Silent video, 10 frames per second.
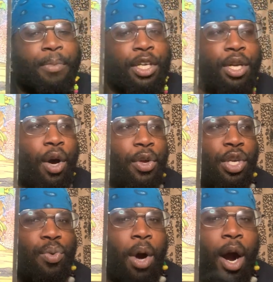
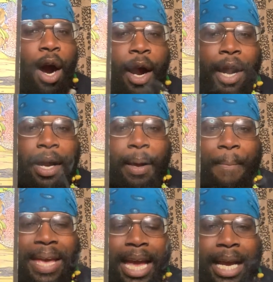You are
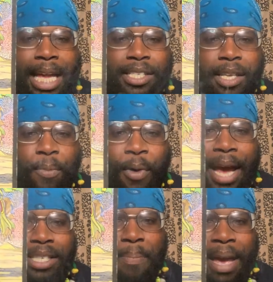being in some
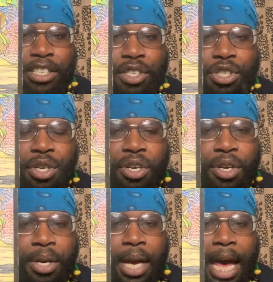ways a
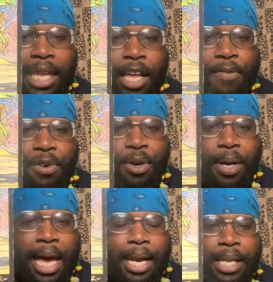messenger, a lover,
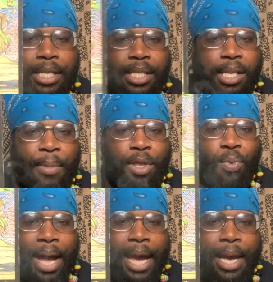and in some other
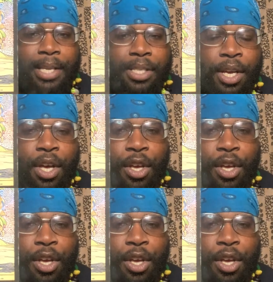ways,